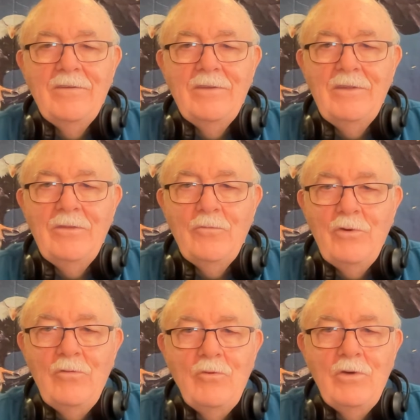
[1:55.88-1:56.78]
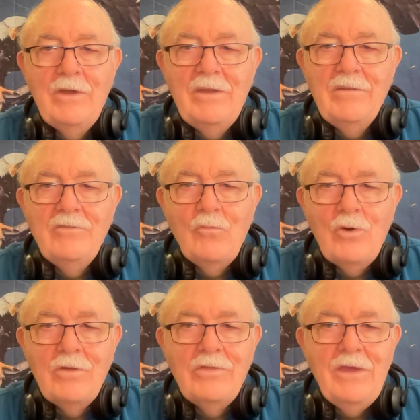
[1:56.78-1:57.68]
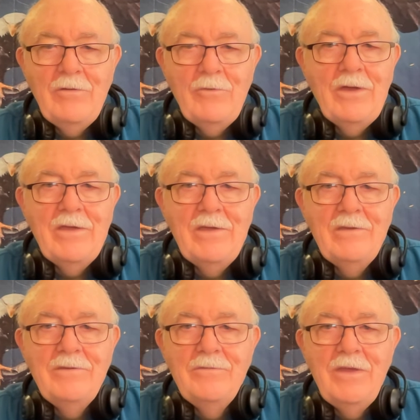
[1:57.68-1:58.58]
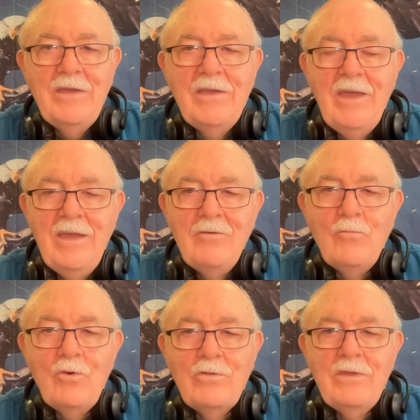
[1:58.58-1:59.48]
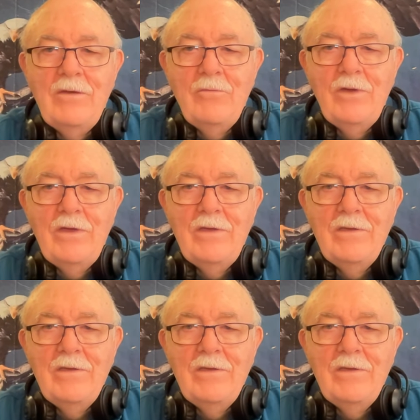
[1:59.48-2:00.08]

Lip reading: in the real world, it doesn't work that way. It can't work that way